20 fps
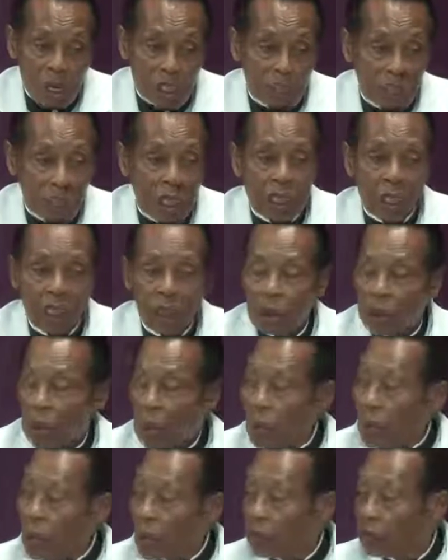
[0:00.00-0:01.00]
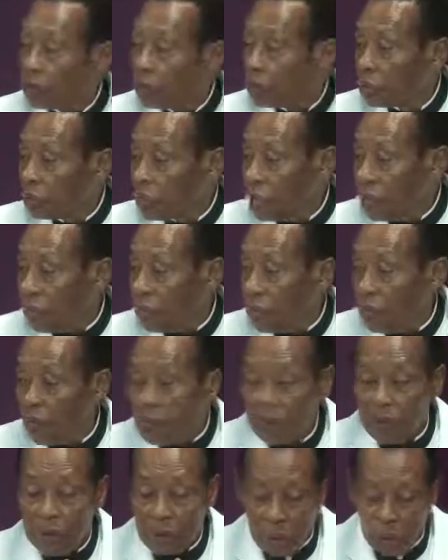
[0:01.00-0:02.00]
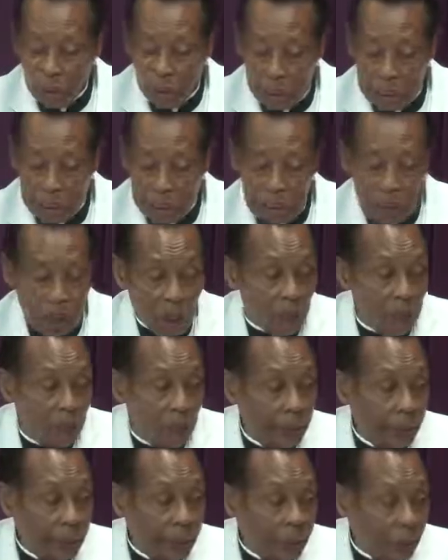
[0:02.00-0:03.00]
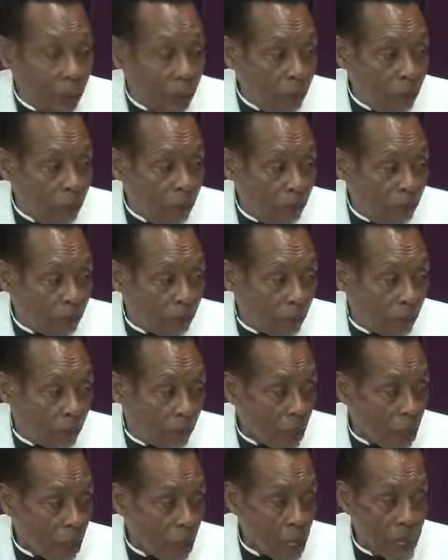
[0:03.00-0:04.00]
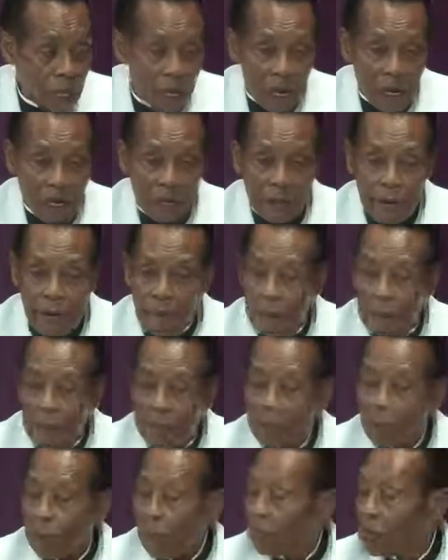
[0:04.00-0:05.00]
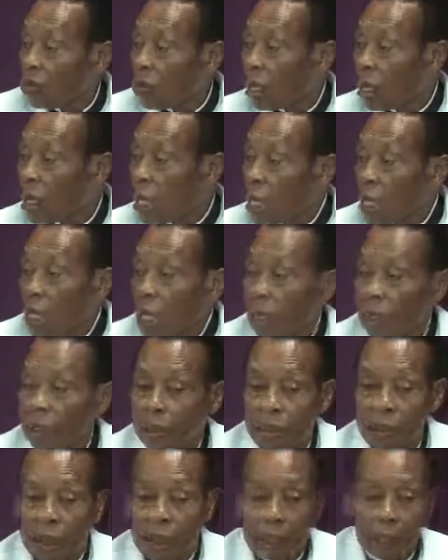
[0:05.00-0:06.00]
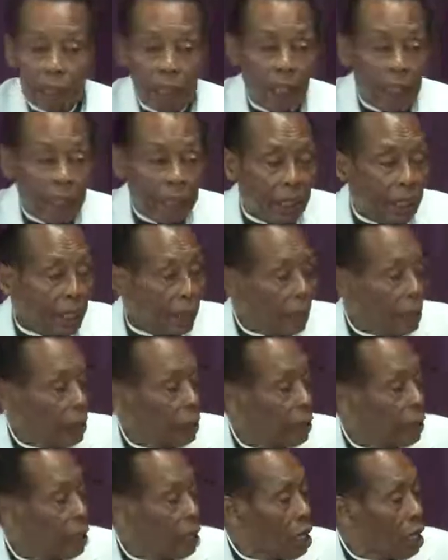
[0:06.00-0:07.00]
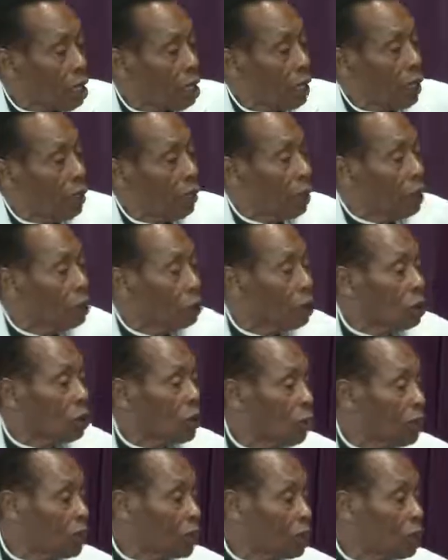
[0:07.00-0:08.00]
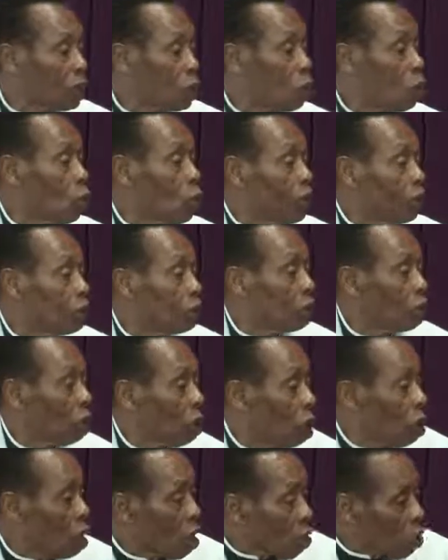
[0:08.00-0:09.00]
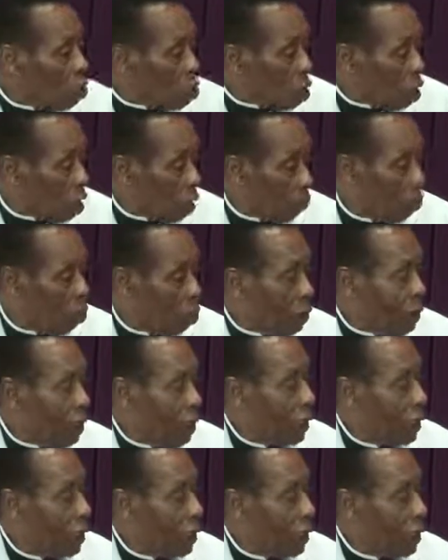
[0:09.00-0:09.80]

just to give you a few words of wisdom and as, as again want to repeat, once you uh, born